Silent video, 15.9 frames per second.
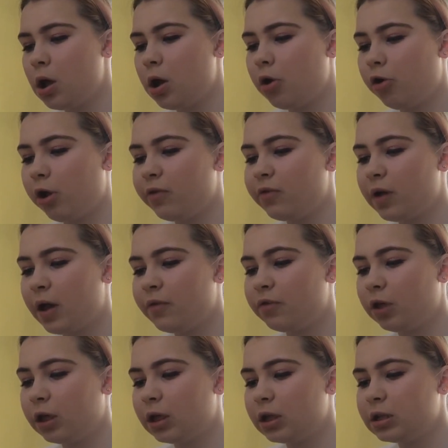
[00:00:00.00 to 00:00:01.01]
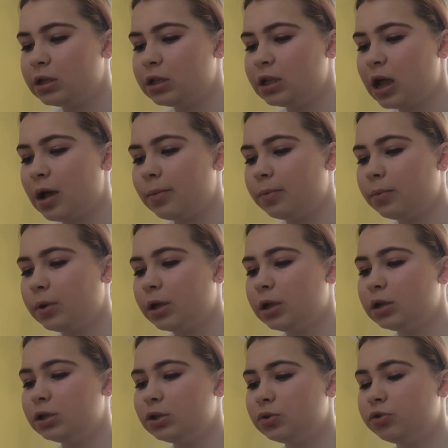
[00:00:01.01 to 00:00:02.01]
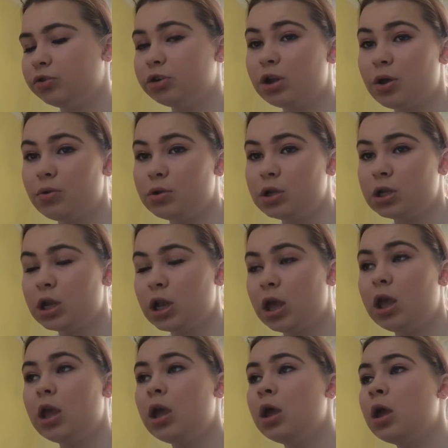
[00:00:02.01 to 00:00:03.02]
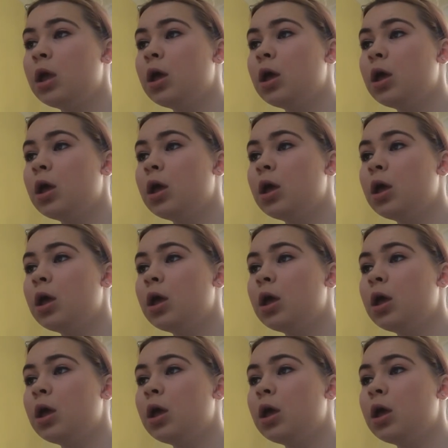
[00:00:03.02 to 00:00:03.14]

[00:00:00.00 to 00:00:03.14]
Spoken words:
I'll either have like a sandwich or a toasty,